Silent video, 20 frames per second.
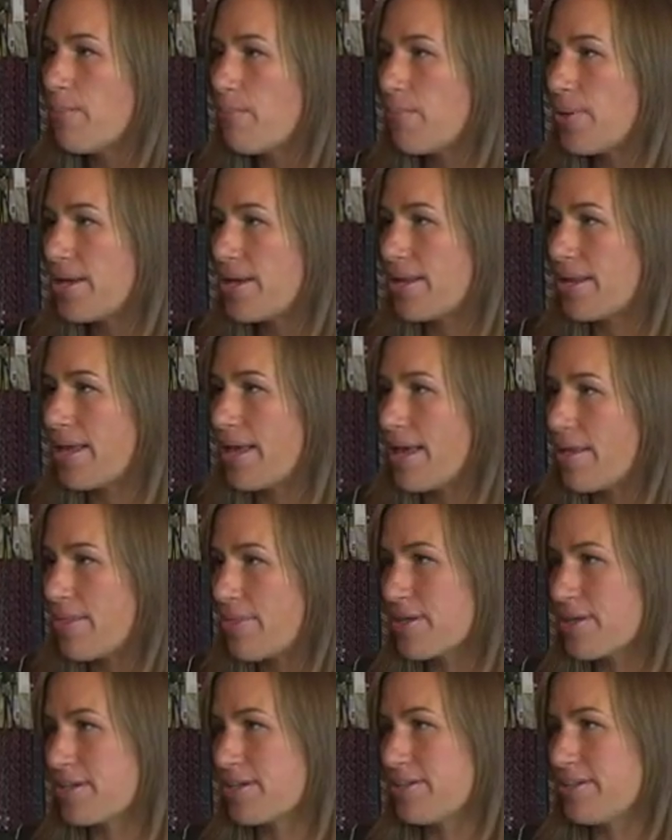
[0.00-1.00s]
but
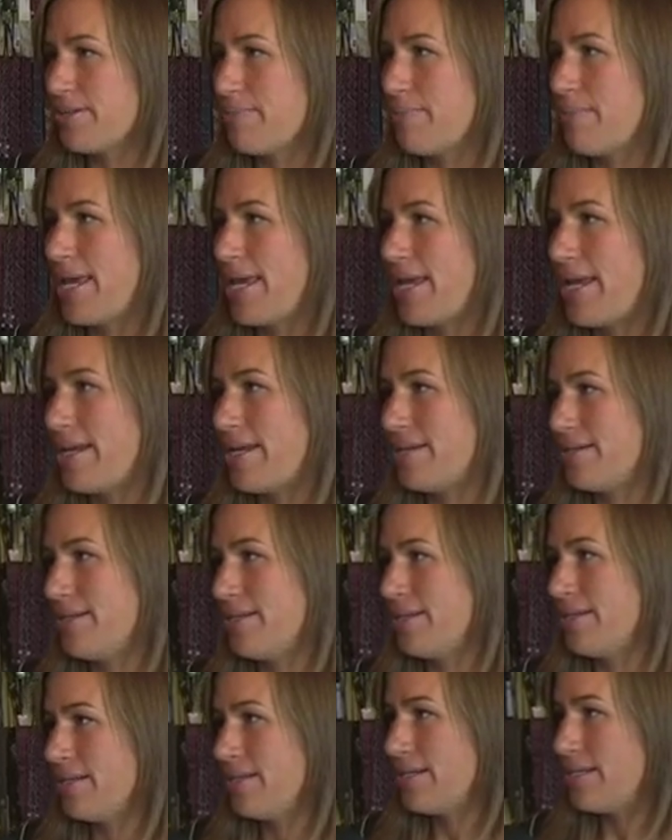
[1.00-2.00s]
ethically made.
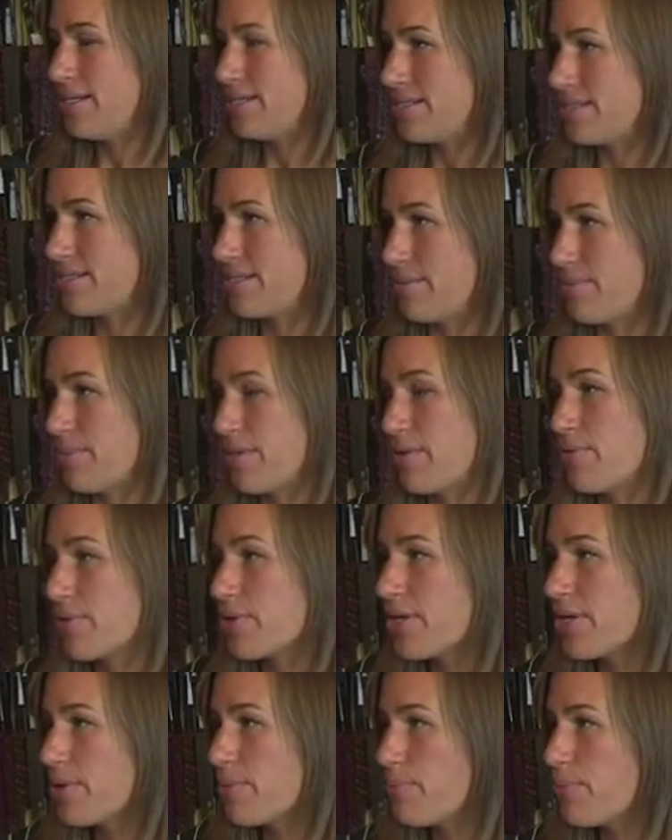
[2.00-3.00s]
It's something
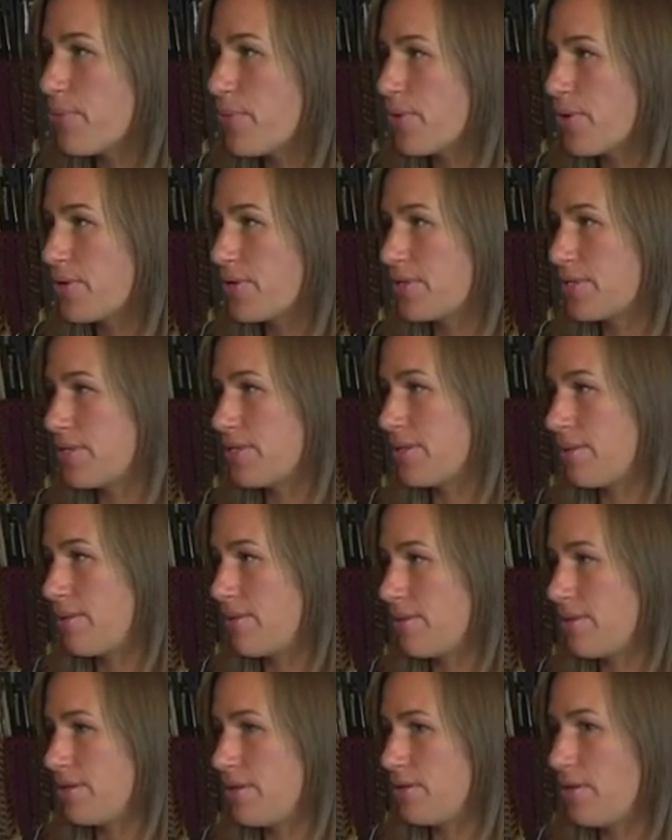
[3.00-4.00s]
really important.
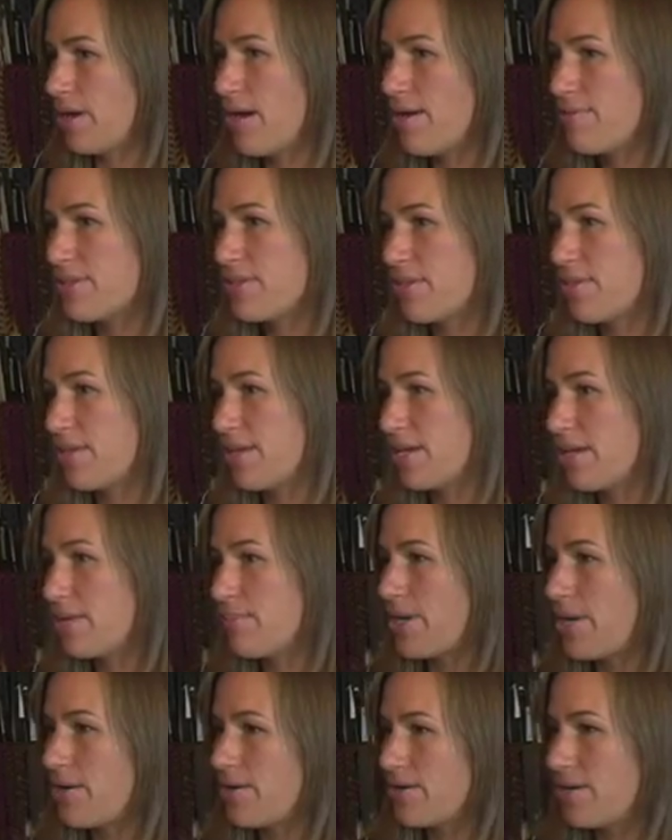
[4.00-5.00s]
You have to think
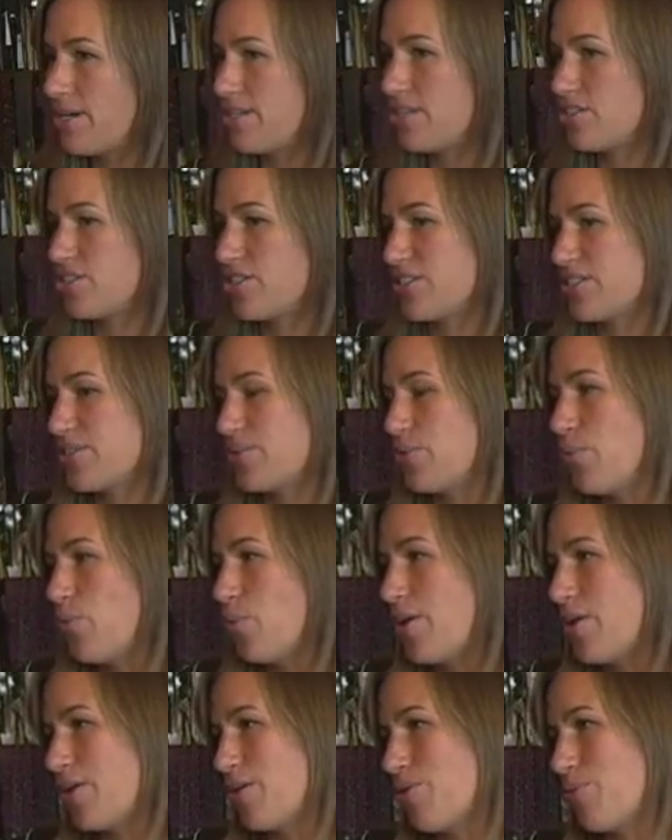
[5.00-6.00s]
about not just
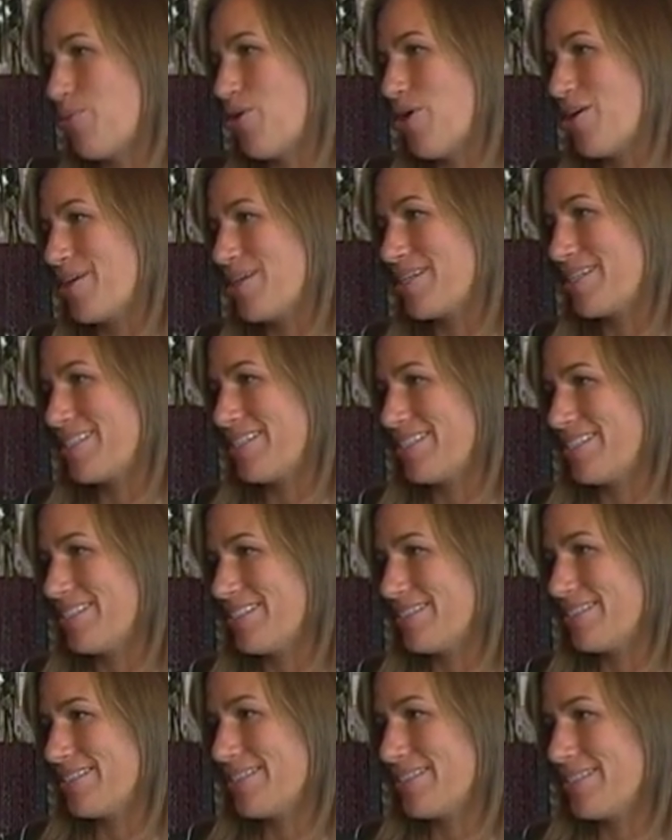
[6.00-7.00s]
what your product
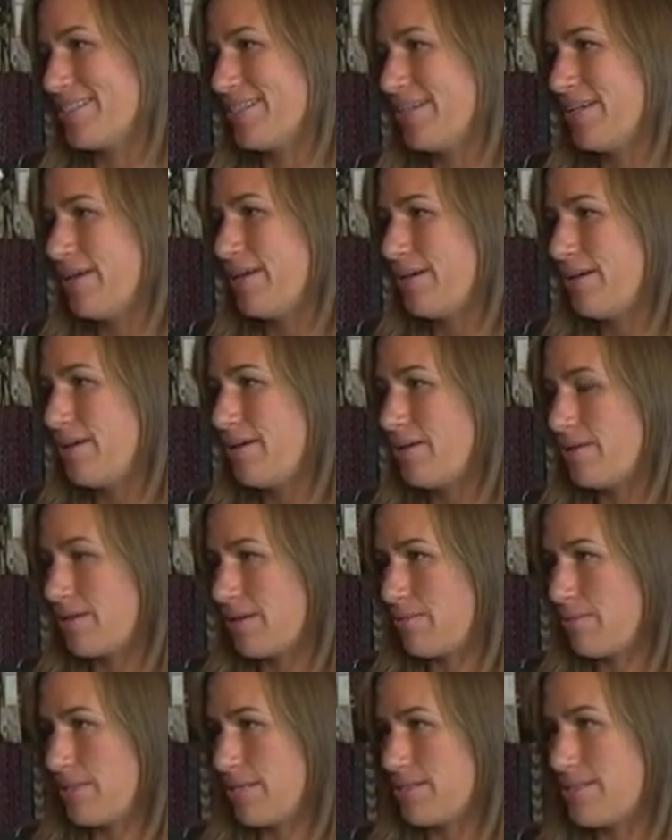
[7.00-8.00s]
is
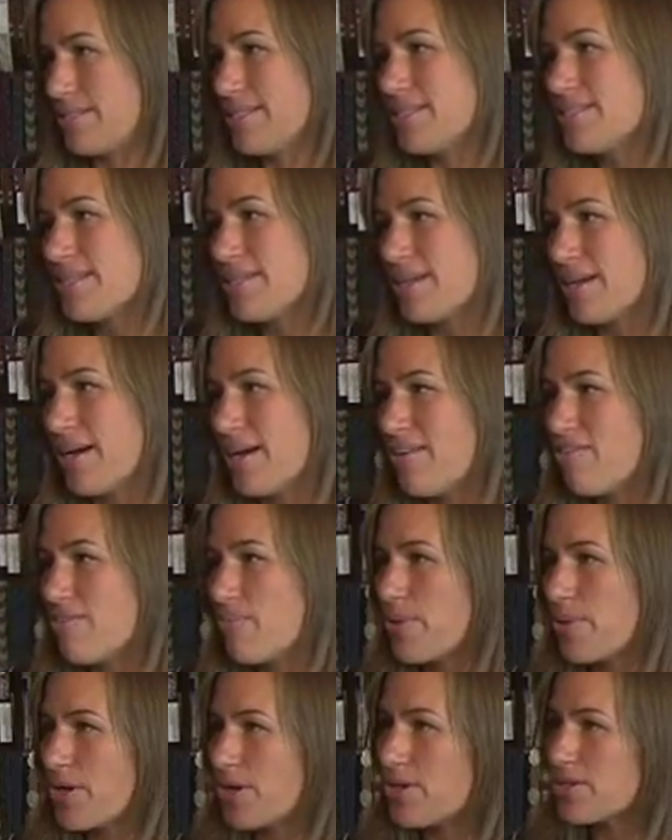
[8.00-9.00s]
consisting
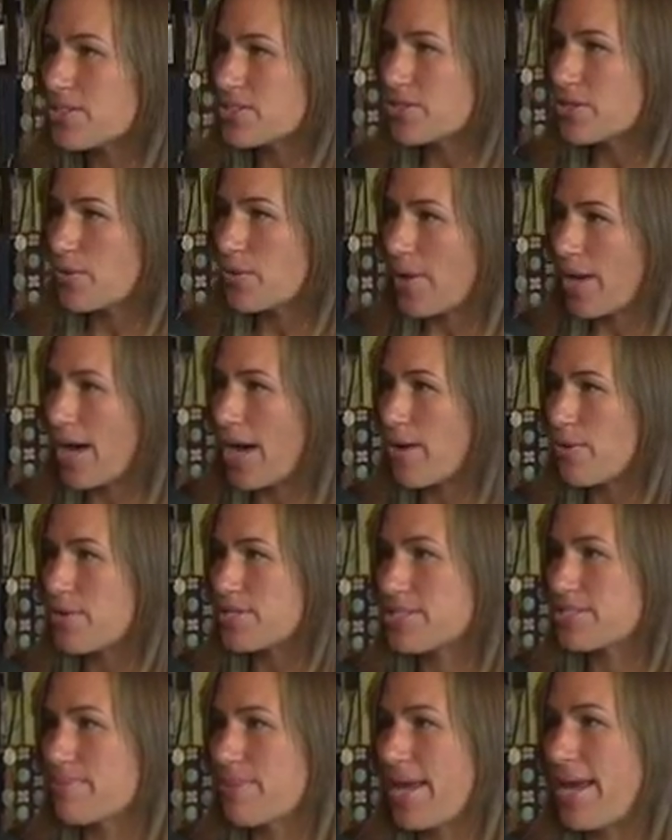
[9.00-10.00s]
of, but also how
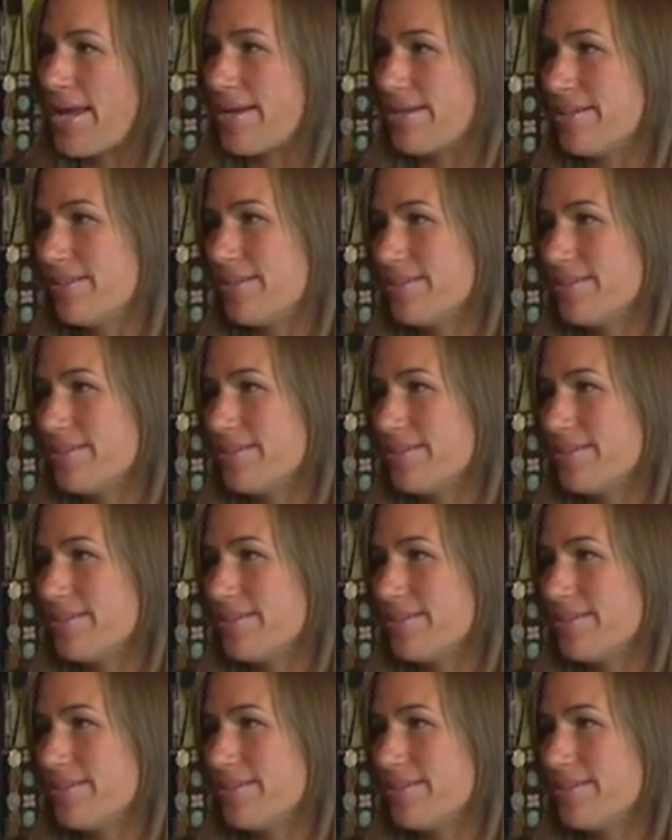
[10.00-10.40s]
it's made.